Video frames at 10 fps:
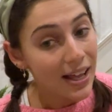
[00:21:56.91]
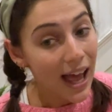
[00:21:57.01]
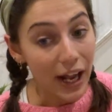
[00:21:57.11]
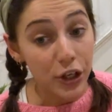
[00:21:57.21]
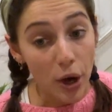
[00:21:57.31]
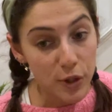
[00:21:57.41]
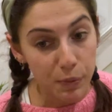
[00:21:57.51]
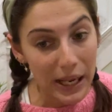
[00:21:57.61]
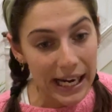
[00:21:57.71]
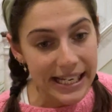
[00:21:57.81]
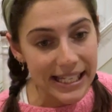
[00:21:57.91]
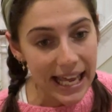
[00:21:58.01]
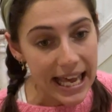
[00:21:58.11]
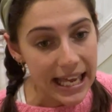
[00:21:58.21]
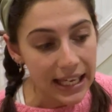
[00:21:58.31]
and you don't spill any
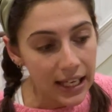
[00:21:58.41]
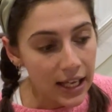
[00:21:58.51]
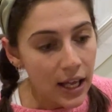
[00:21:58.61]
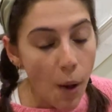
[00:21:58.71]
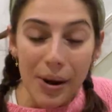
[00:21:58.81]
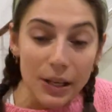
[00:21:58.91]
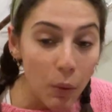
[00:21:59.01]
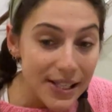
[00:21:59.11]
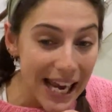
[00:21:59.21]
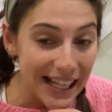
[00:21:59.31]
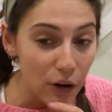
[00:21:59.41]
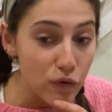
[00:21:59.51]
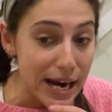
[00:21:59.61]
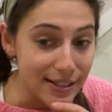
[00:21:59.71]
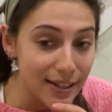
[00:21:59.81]
tea. But I don't want to take that
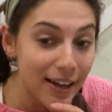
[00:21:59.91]
risk.